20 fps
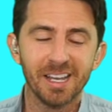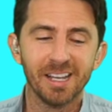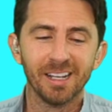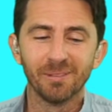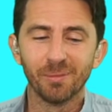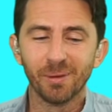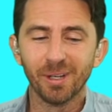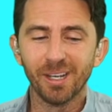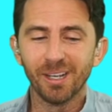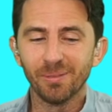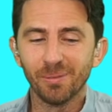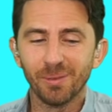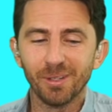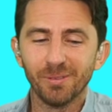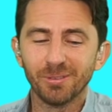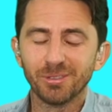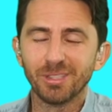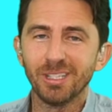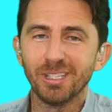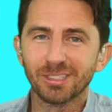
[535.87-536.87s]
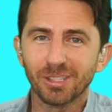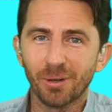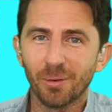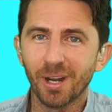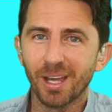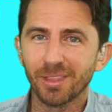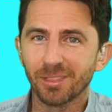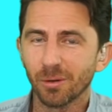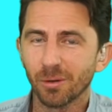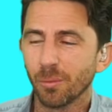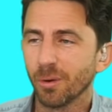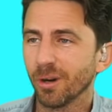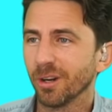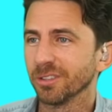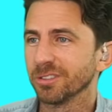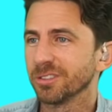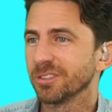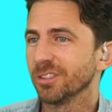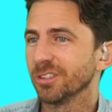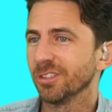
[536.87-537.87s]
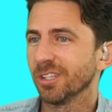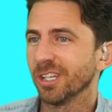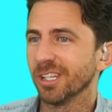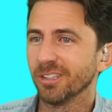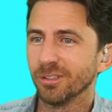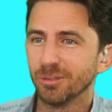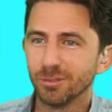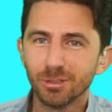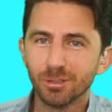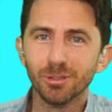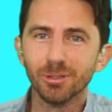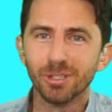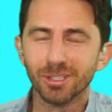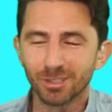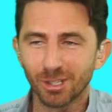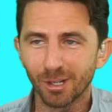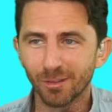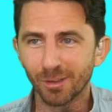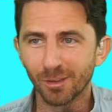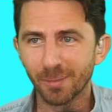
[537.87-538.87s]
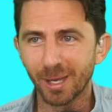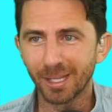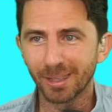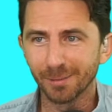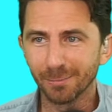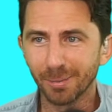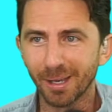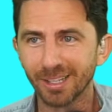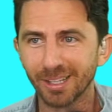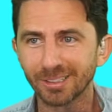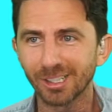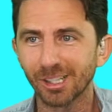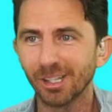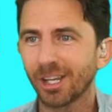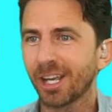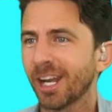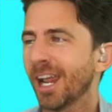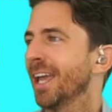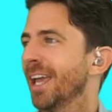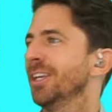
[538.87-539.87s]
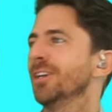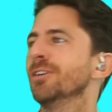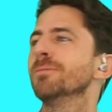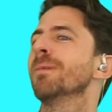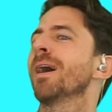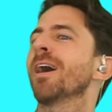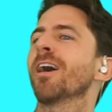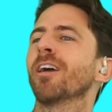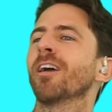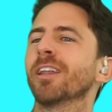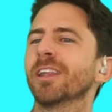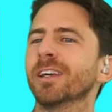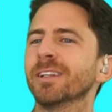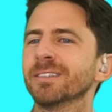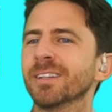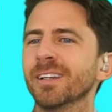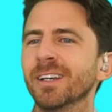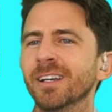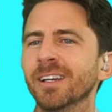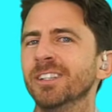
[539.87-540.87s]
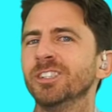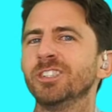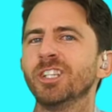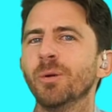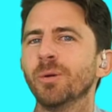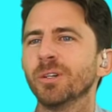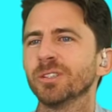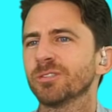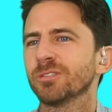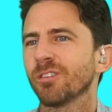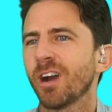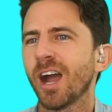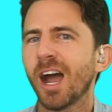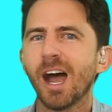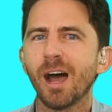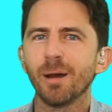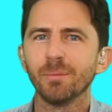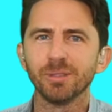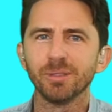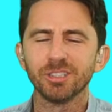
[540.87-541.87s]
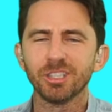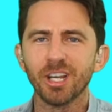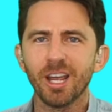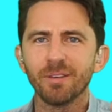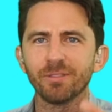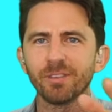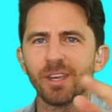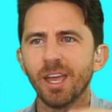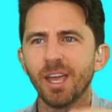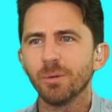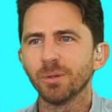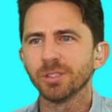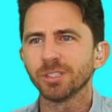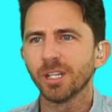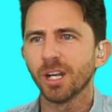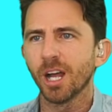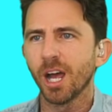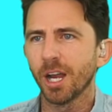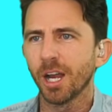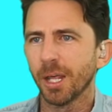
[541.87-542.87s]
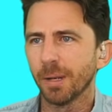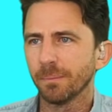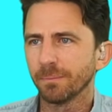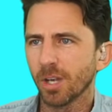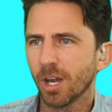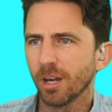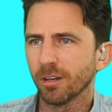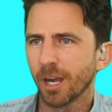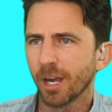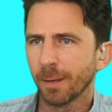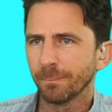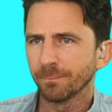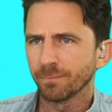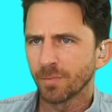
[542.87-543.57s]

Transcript: when it, when you've seen someone at their worst, you get you do deserve them at their best. Looking at you, Marilyn. She was robbed. JFK was in on it. All right.